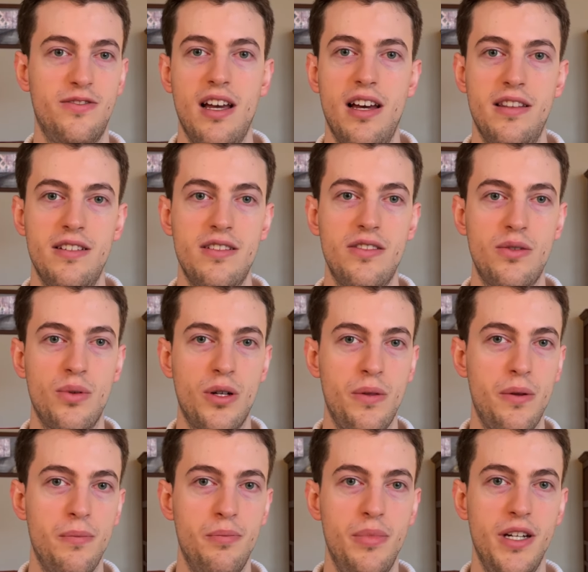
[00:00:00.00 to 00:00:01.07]
And this is one of
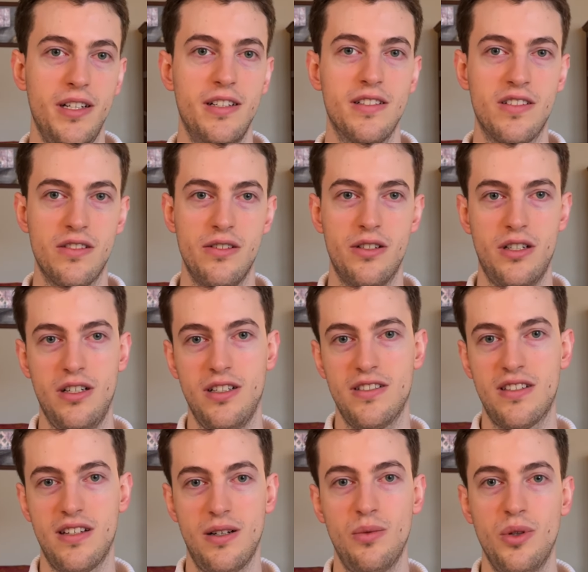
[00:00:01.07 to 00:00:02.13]
the biggest learnings
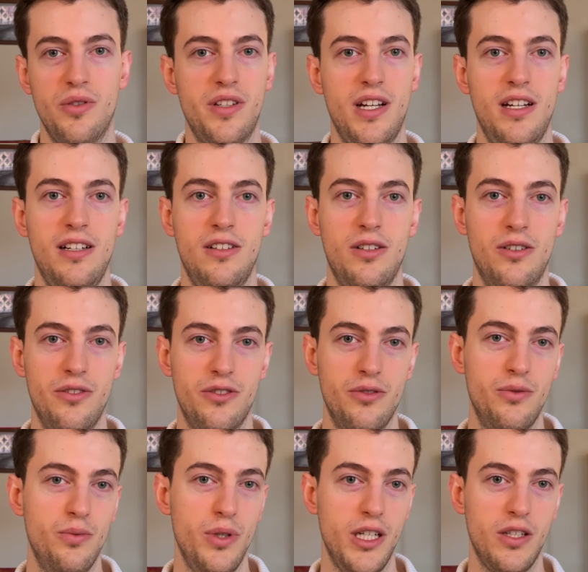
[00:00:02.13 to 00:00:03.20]
that I will take on to
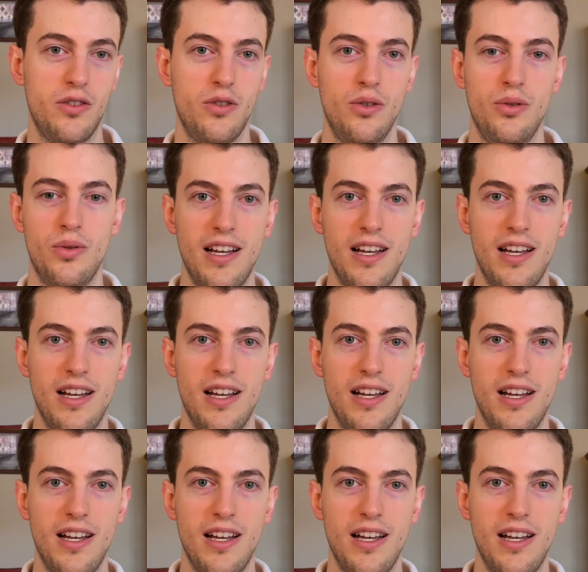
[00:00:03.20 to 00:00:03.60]
week two,